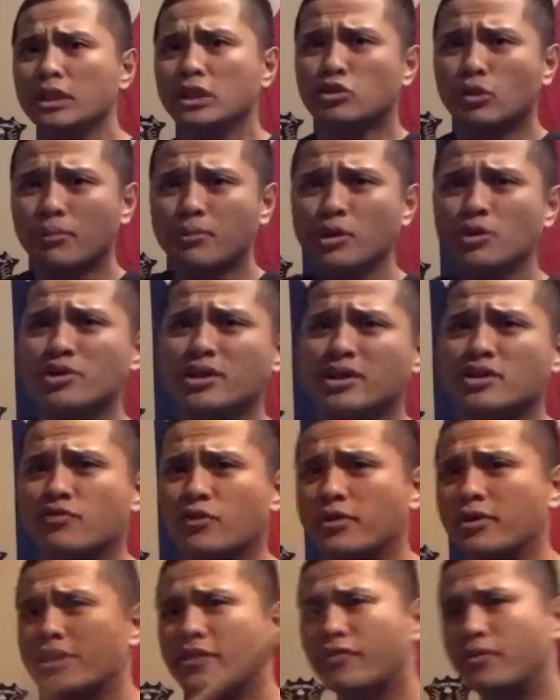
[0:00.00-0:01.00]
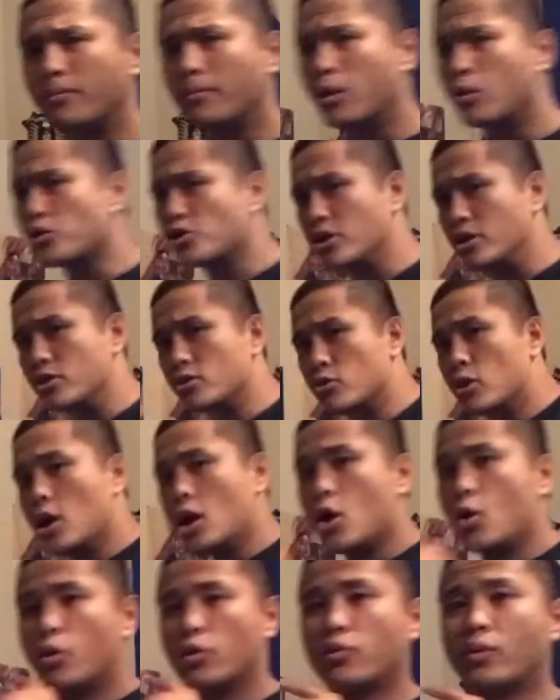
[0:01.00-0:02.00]
So I'm using this for different motions
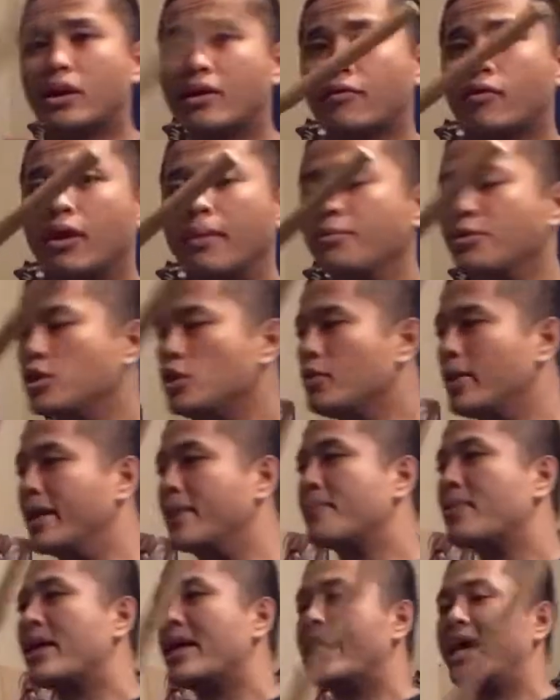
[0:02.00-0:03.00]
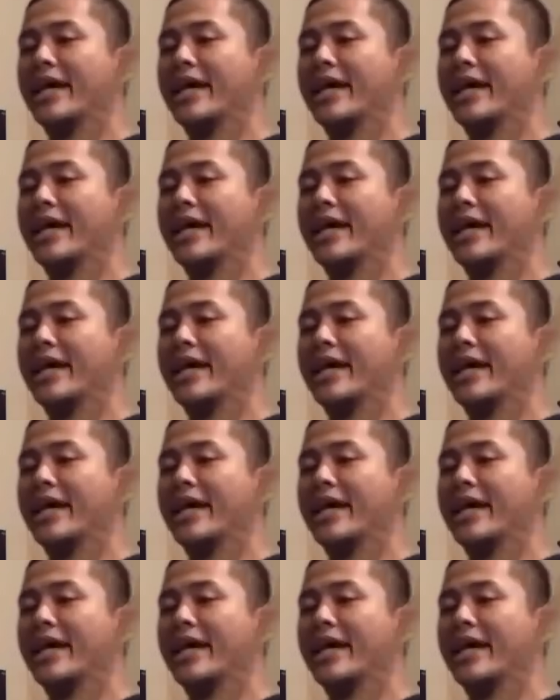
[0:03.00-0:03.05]
with whatever I'm doing.